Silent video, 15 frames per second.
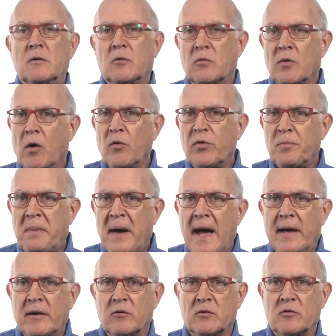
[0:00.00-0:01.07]
growth
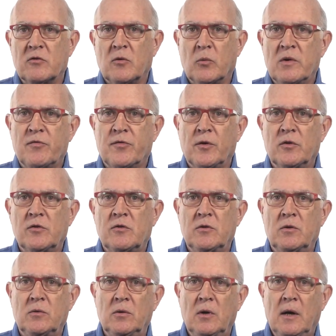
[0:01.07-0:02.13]
patterns are referred
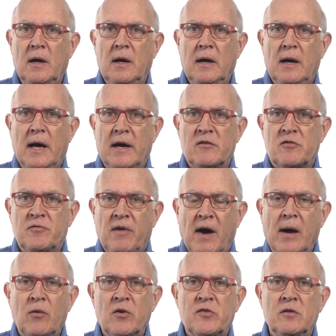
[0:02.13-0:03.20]
to as
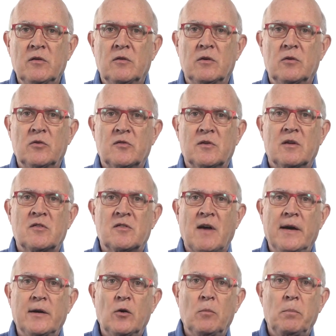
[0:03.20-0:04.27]
virus-induced
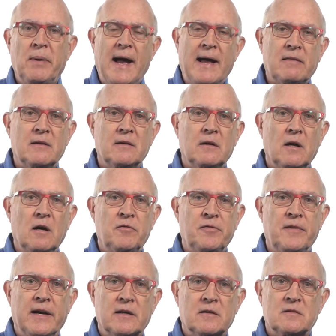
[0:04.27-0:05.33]
cytopathic
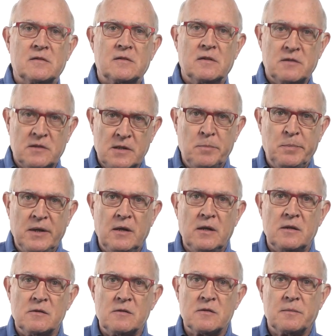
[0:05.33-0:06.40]
effects,
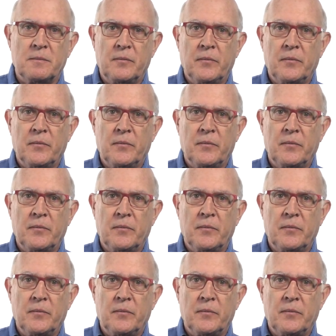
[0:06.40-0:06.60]
CPEs.